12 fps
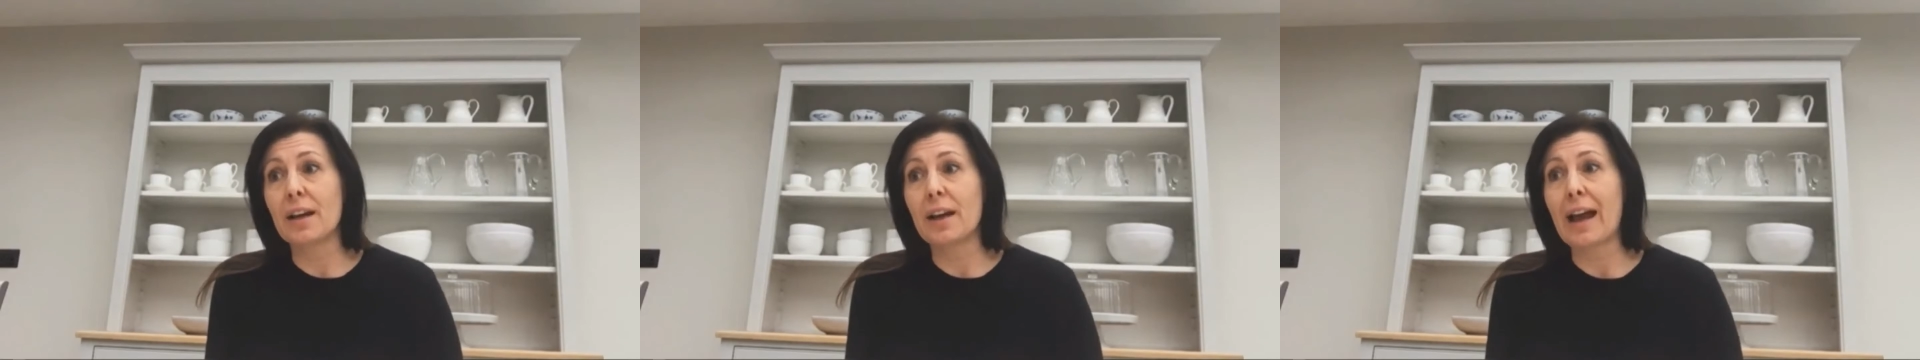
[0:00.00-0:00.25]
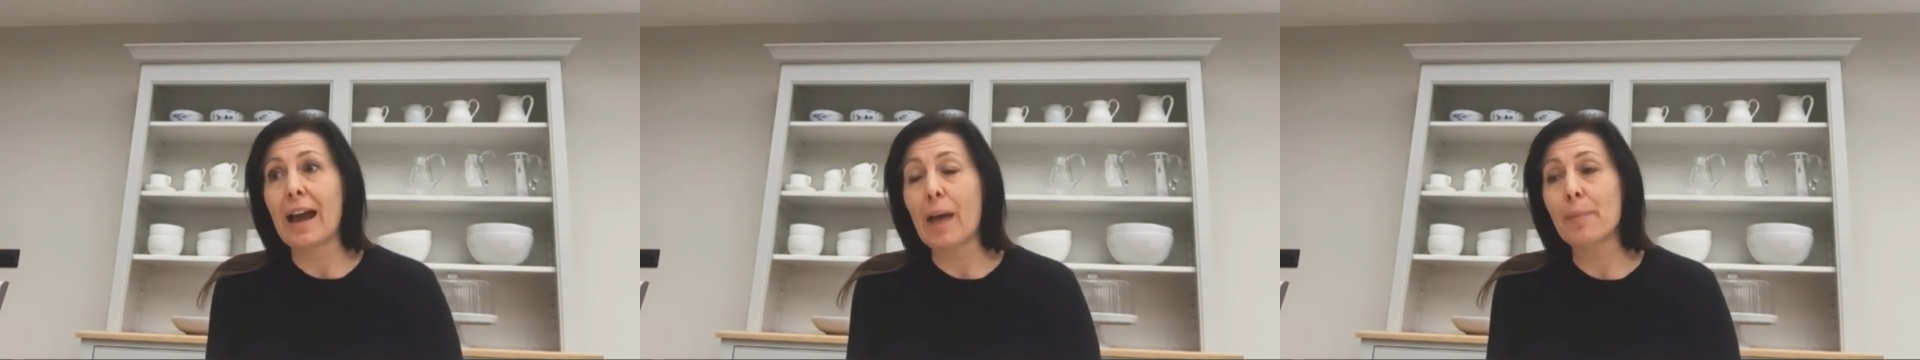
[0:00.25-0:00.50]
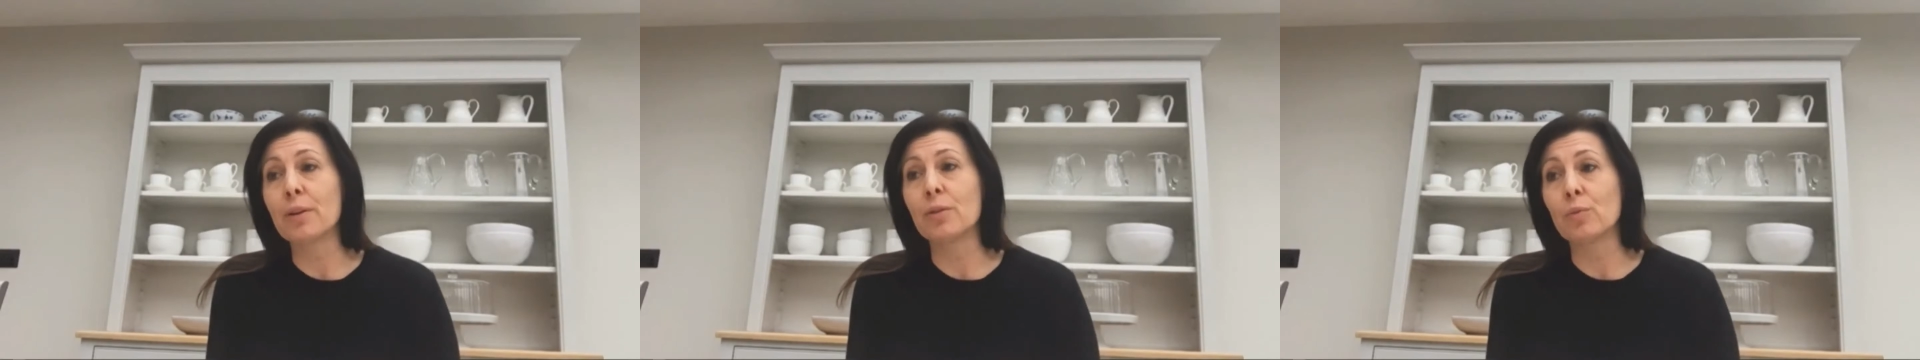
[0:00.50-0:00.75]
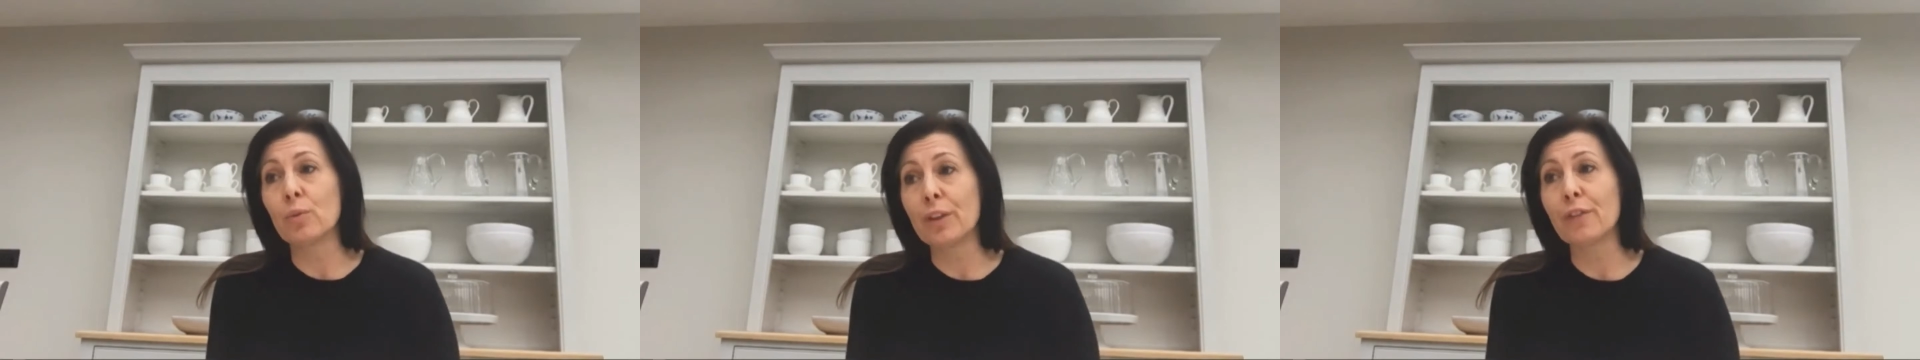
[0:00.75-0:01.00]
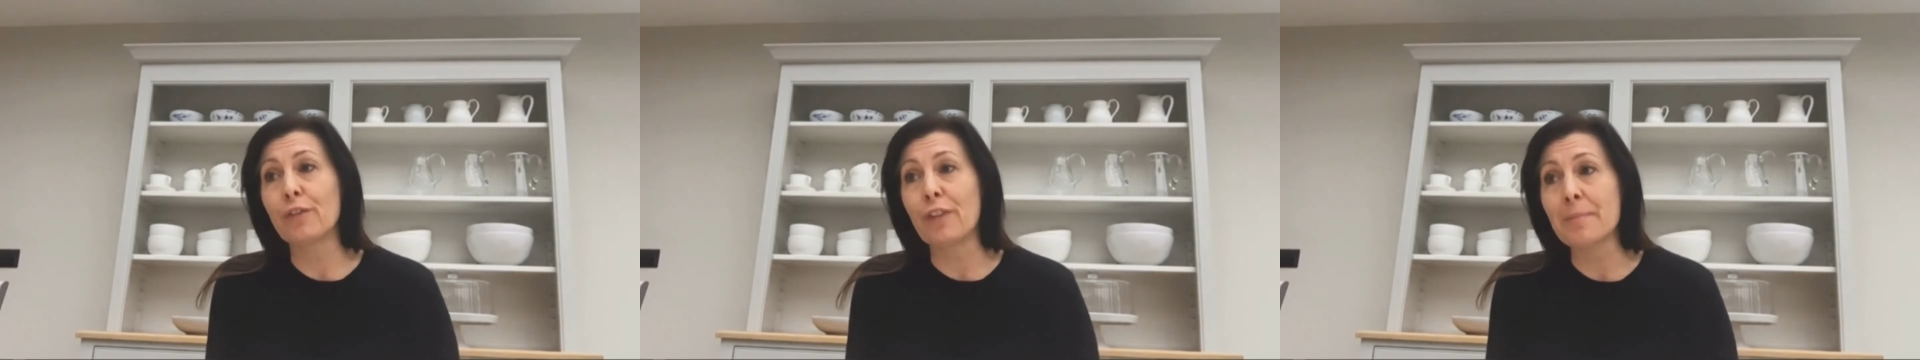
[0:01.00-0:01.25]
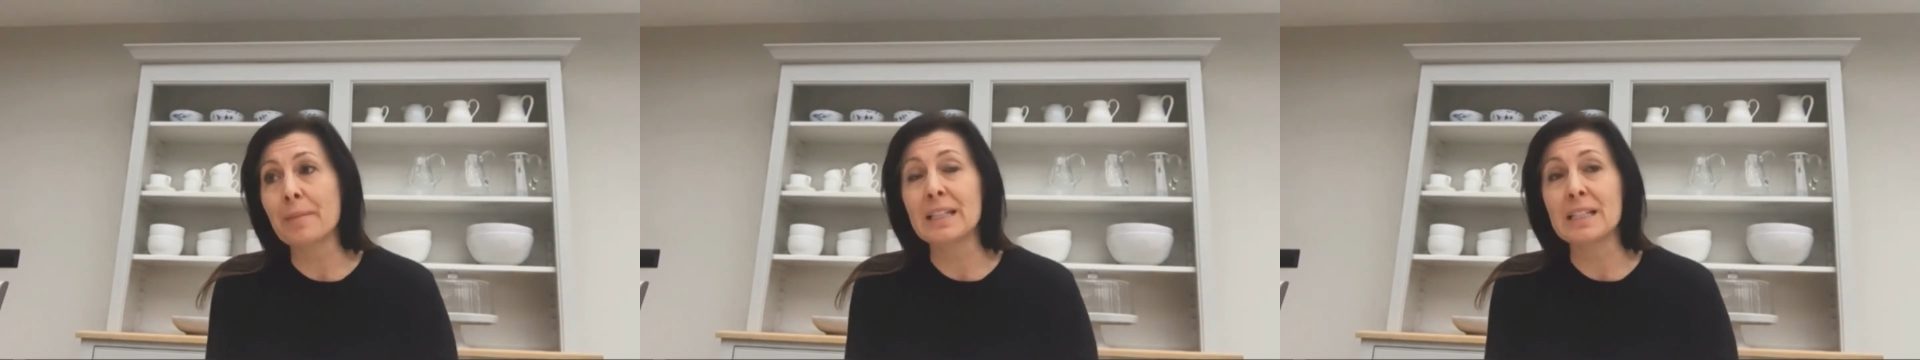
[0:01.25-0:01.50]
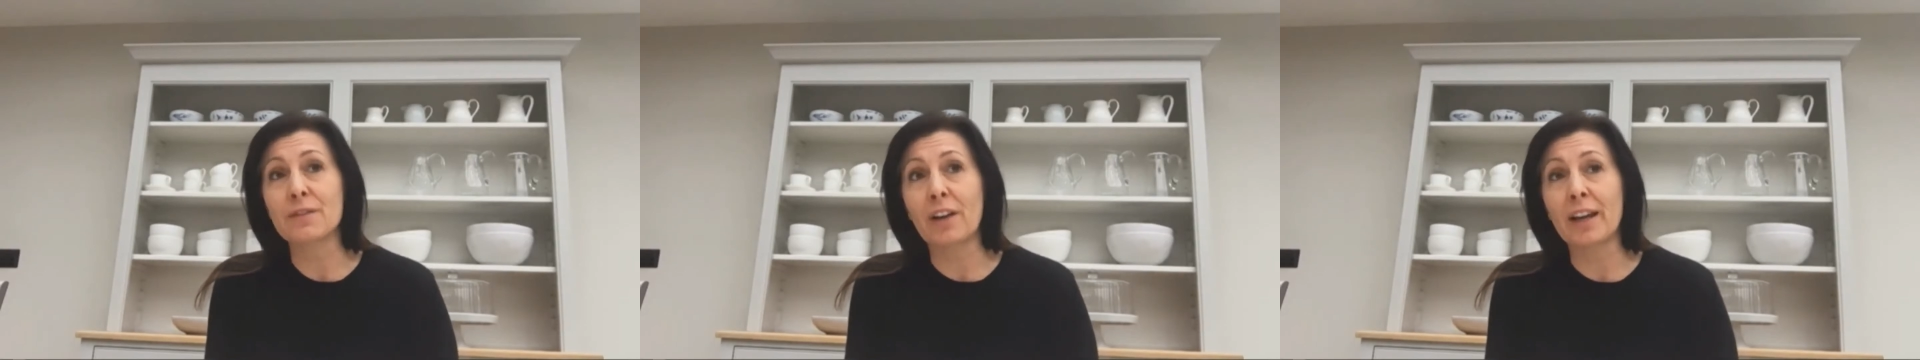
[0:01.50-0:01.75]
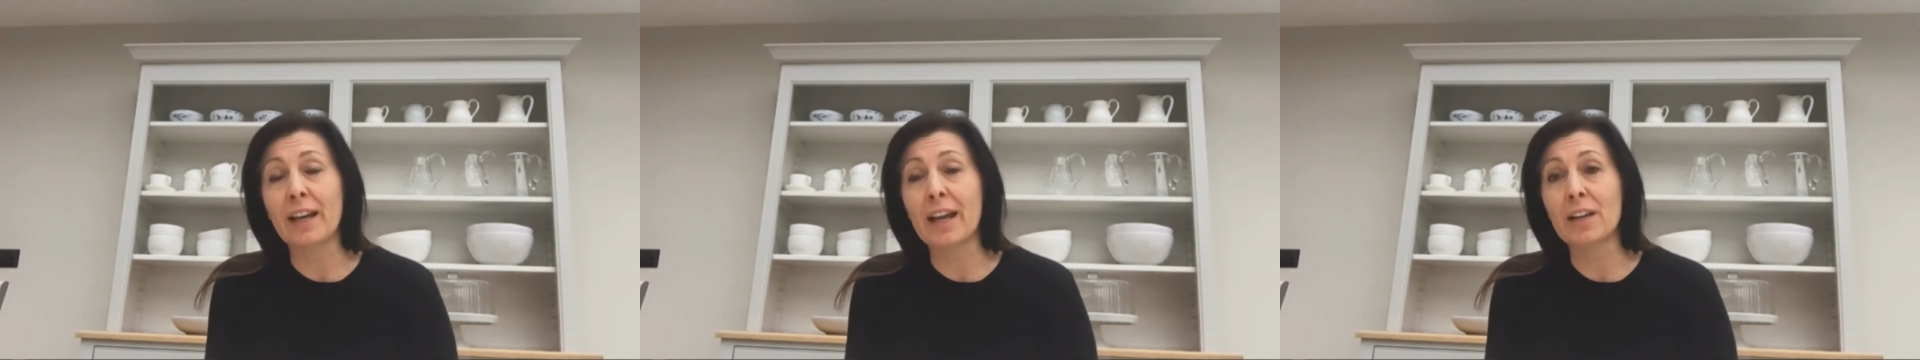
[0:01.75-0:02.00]
happen with families
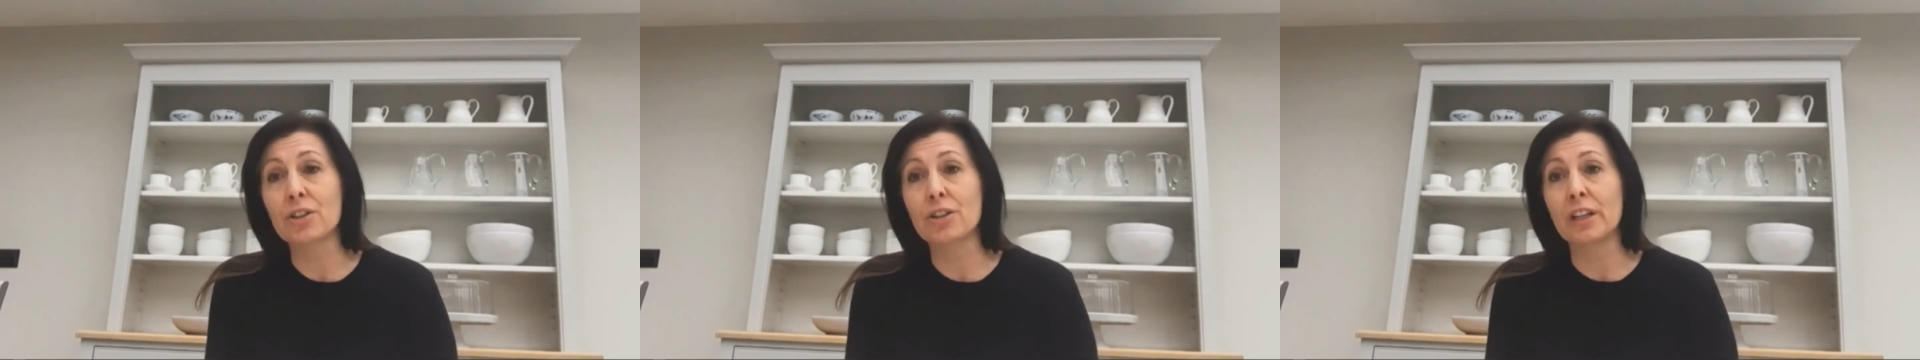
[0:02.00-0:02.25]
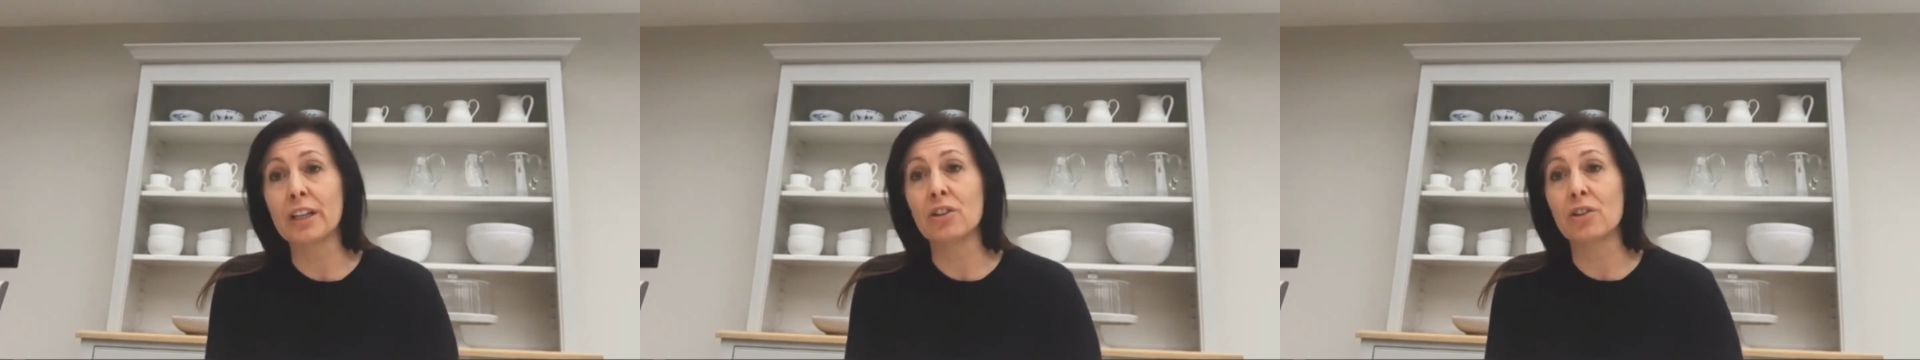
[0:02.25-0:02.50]
financially.